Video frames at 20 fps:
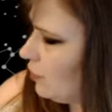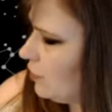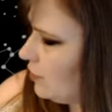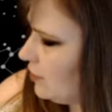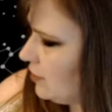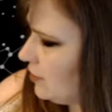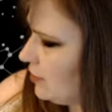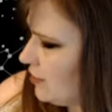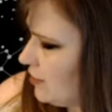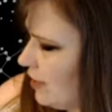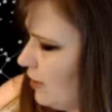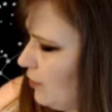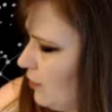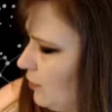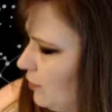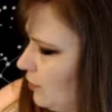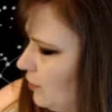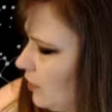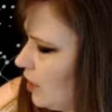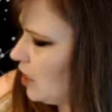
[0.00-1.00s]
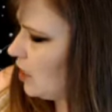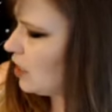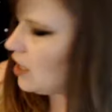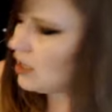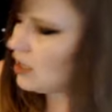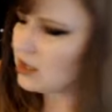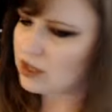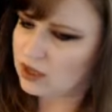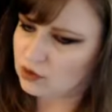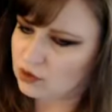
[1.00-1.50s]
down,
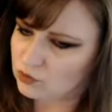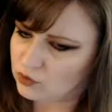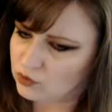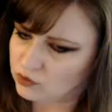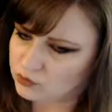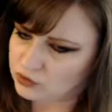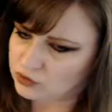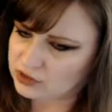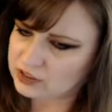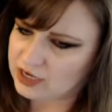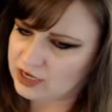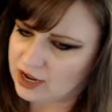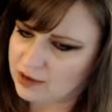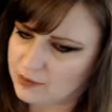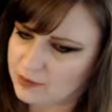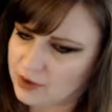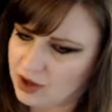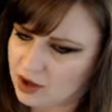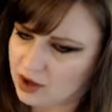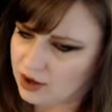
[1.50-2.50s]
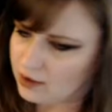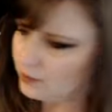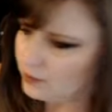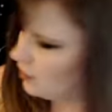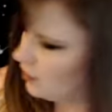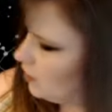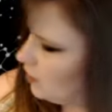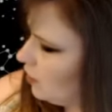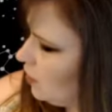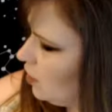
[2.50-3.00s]
and one more time up,
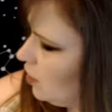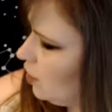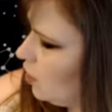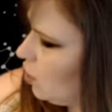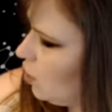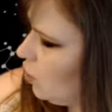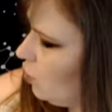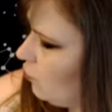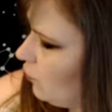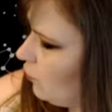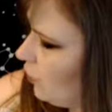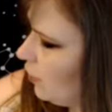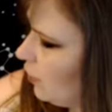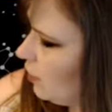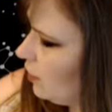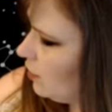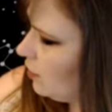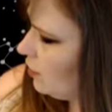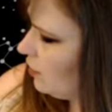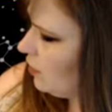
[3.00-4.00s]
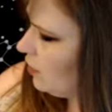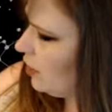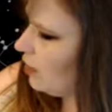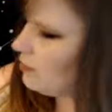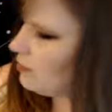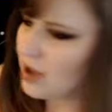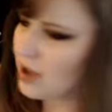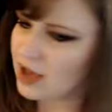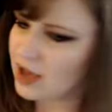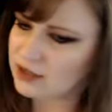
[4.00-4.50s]
over, and
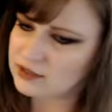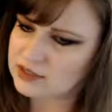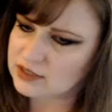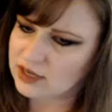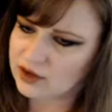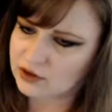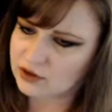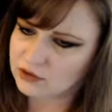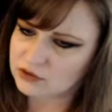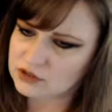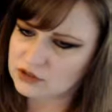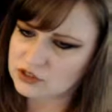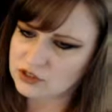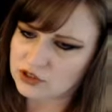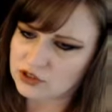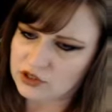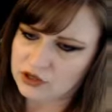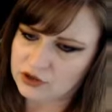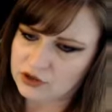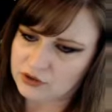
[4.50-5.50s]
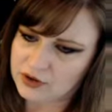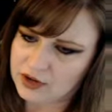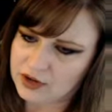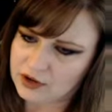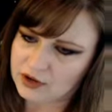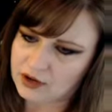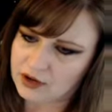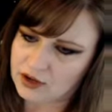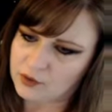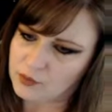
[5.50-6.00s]
back down, so that you're
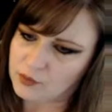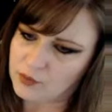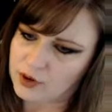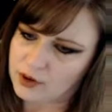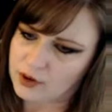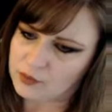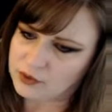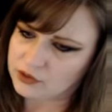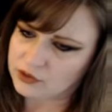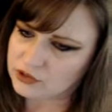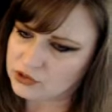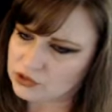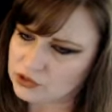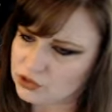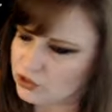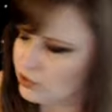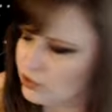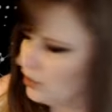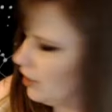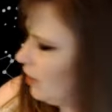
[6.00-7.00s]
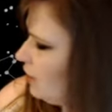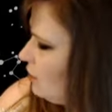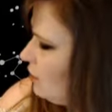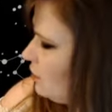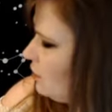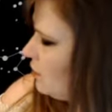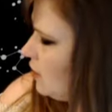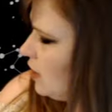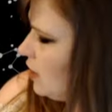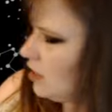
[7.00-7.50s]
ending up right where you started.
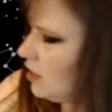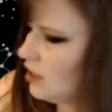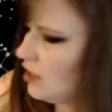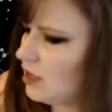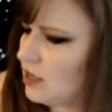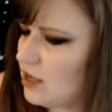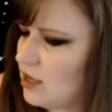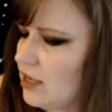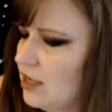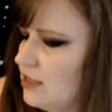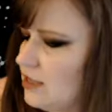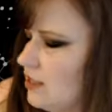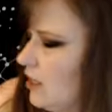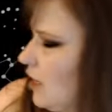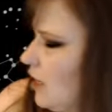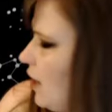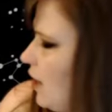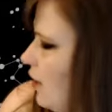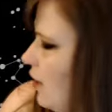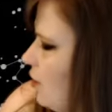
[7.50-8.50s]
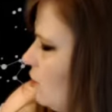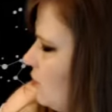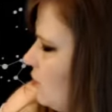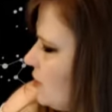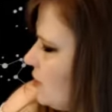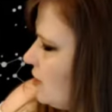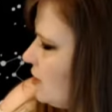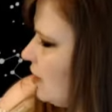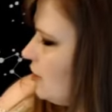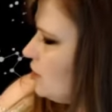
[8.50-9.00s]
And then I always
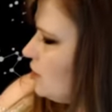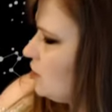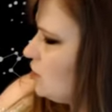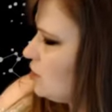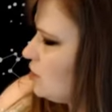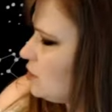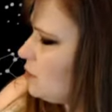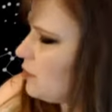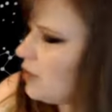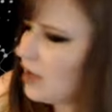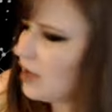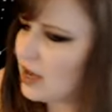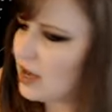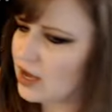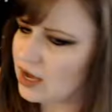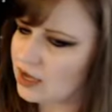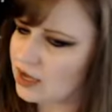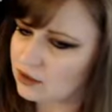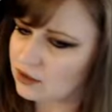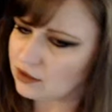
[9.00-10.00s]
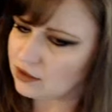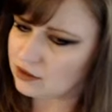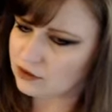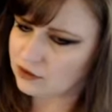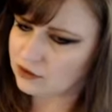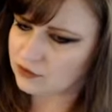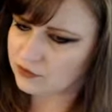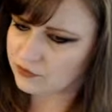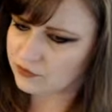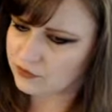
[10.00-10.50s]
like to just pat
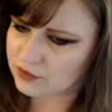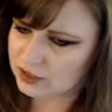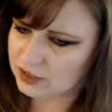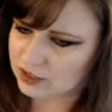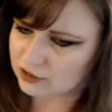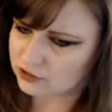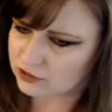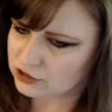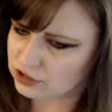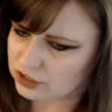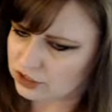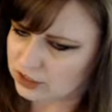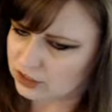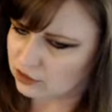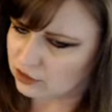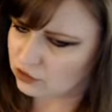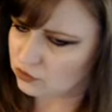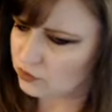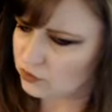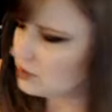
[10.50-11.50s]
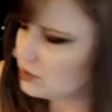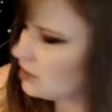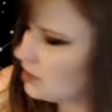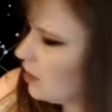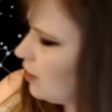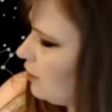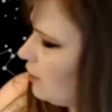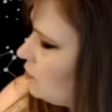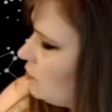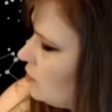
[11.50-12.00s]
the energy in 3
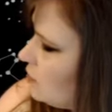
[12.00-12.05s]
times.